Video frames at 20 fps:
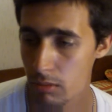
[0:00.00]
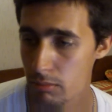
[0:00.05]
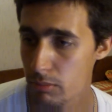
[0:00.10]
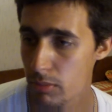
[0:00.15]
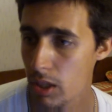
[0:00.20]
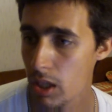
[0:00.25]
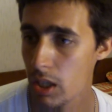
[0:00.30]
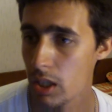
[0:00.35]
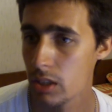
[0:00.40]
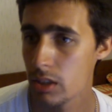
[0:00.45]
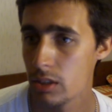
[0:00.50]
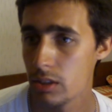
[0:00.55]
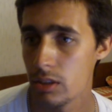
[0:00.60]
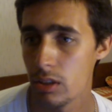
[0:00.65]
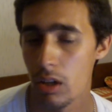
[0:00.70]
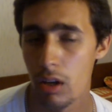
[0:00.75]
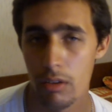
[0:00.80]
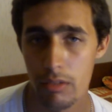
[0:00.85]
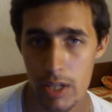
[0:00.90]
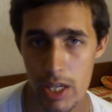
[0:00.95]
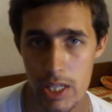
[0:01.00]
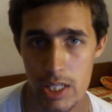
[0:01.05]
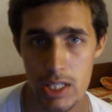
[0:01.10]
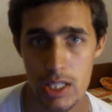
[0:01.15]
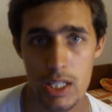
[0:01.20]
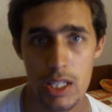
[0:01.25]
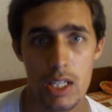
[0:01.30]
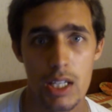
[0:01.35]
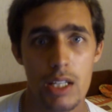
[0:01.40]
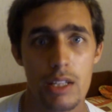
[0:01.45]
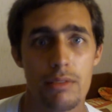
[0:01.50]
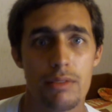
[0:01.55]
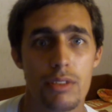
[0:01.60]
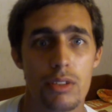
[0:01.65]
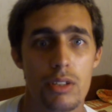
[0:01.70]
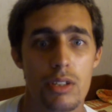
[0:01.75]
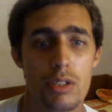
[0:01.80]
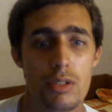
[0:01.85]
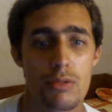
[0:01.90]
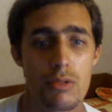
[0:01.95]
but obviously the
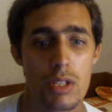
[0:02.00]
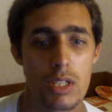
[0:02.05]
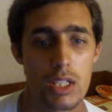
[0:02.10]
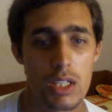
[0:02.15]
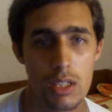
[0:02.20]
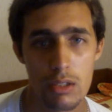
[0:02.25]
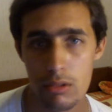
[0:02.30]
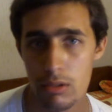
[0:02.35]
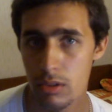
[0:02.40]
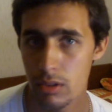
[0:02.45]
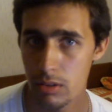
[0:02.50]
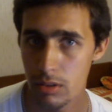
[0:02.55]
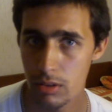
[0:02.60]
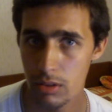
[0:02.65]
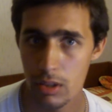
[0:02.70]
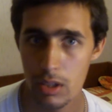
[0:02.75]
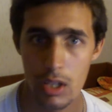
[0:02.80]
footage was cute,